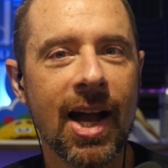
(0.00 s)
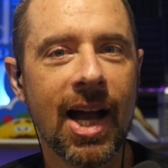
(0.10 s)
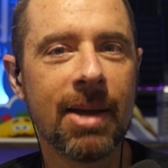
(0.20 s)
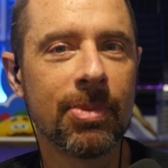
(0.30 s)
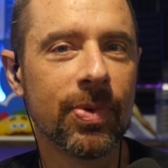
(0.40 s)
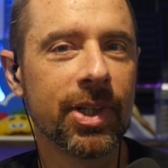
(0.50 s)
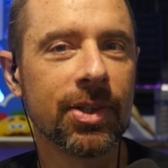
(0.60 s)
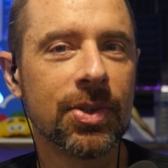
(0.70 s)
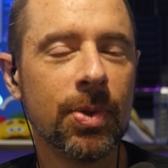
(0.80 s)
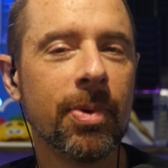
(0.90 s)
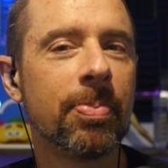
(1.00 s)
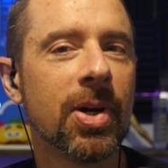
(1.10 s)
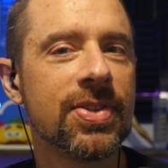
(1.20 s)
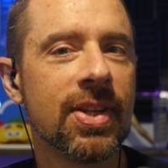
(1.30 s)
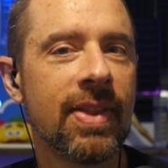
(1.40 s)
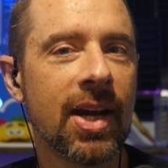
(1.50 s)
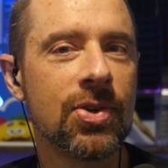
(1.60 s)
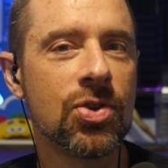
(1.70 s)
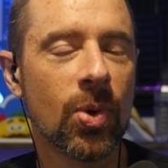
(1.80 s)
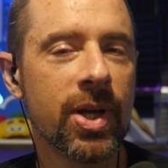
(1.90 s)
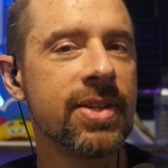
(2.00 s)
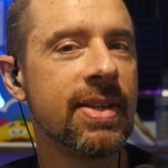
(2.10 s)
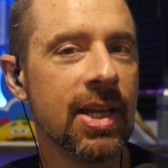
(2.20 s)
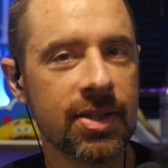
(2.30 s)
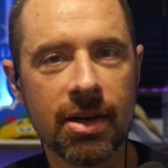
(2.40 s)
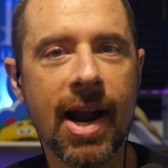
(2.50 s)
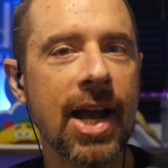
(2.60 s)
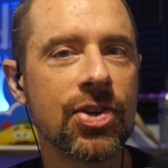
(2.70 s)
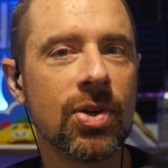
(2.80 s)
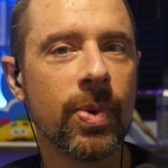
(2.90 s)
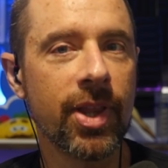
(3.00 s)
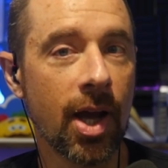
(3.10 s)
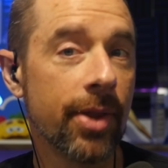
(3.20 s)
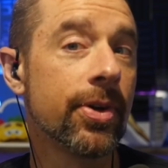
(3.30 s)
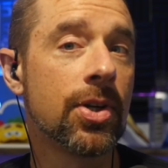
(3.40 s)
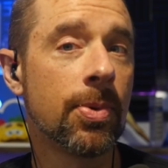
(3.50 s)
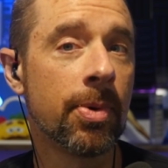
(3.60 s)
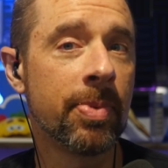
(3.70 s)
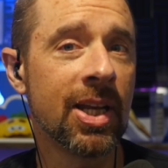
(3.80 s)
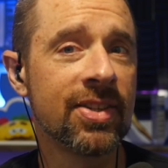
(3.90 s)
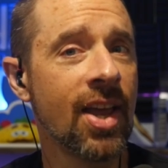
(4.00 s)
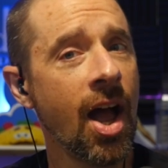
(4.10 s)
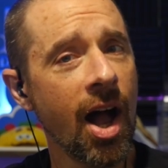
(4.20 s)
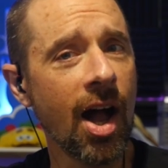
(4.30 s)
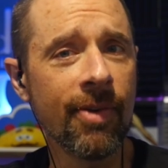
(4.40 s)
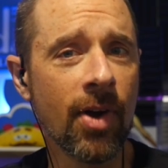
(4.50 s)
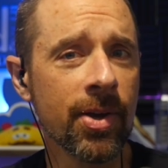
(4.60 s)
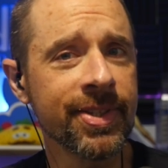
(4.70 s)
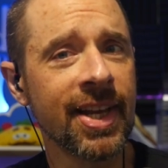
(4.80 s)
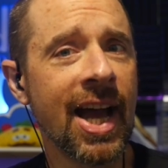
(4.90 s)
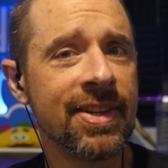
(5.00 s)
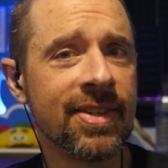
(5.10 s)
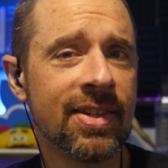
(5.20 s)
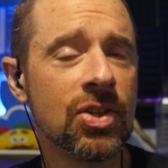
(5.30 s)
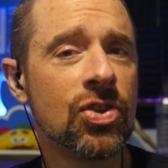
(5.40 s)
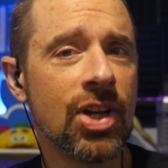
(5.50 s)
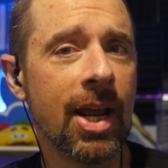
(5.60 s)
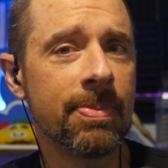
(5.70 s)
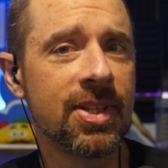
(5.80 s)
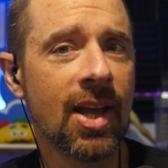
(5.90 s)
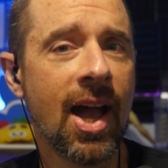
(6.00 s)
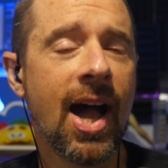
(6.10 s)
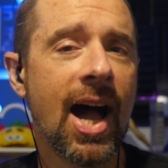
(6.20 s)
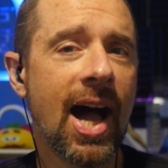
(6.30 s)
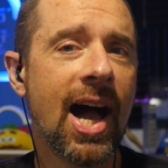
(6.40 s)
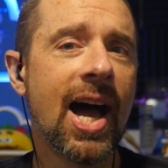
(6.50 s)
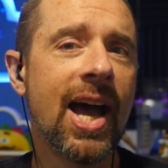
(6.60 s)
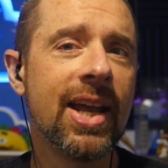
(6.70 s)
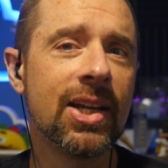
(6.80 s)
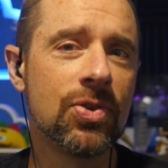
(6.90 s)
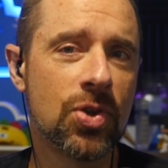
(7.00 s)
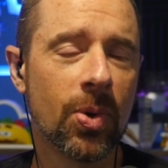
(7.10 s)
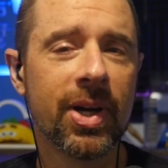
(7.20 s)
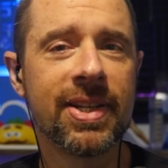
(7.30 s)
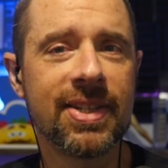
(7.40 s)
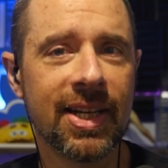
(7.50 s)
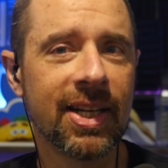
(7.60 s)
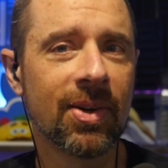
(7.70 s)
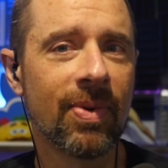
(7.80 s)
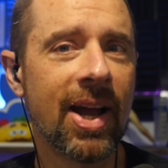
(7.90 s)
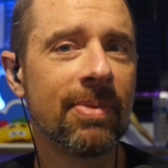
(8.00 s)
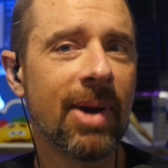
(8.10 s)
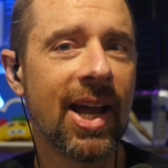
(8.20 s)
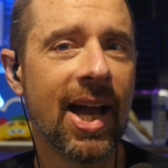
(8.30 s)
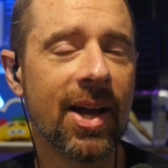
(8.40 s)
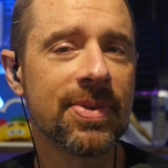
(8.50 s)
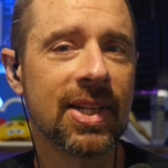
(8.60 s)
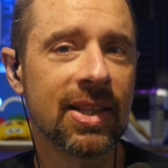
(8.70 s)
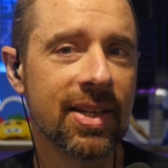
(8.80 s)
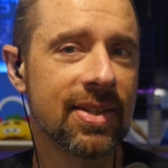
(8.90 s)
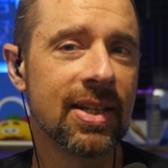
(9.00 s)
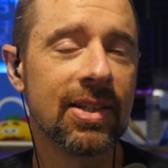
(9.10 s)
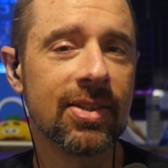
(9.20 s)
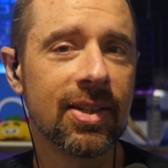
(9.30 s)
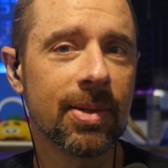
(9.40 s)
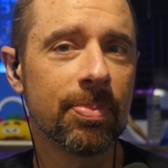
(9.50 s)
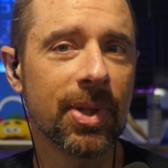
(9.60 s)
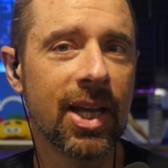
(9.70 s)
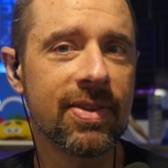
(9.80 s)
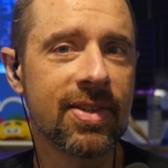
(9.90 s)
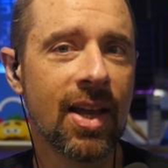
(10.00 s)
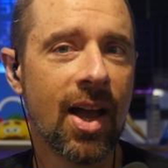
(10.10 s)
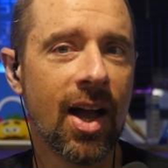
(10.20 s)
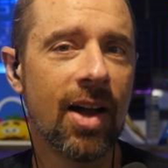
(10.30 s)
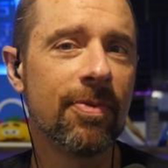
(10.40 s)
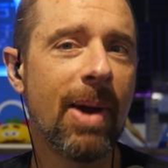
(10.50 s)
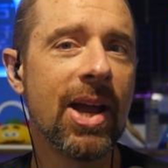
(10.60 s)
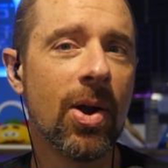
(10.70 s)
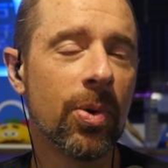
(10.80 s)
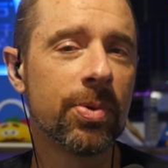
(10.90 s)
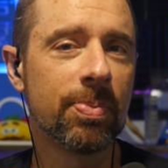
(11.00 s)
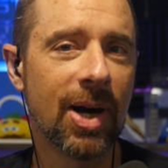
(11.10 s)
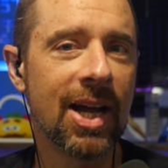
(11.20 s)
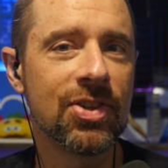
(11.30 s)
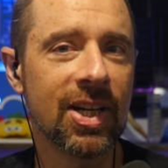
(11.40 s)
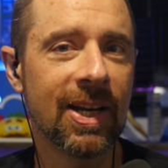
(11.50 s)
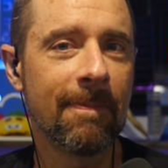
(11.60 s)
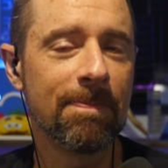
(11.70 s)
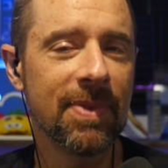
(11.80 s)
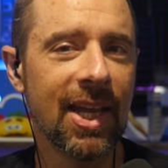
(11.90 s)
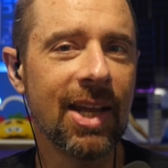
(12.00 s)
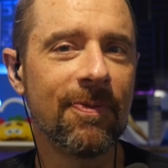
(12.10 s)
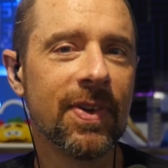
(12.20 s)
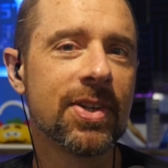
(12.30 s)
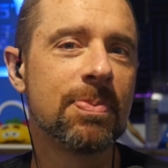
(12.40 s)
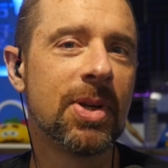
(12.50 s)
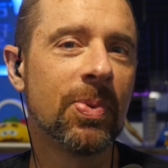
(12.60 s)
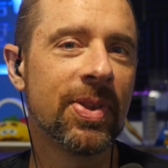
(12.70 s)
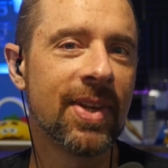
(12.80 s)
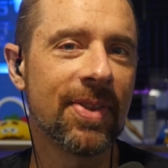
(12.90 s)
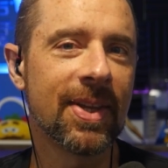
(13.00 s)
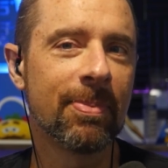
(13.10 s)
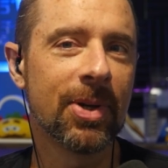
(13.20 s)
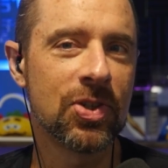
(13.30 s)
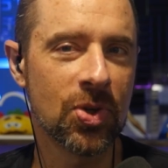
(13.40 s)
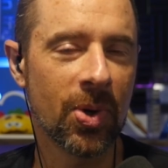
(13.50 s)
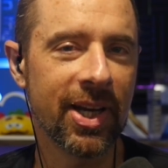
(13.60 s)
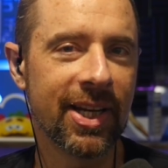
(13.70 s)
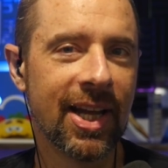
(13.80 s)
I'm a real human person that enjoys the interaction with other human beings of all sizes and shapes. I enjoy sitting around my house and listening to the complaints of my own progeny. It fills me with nothing but joy,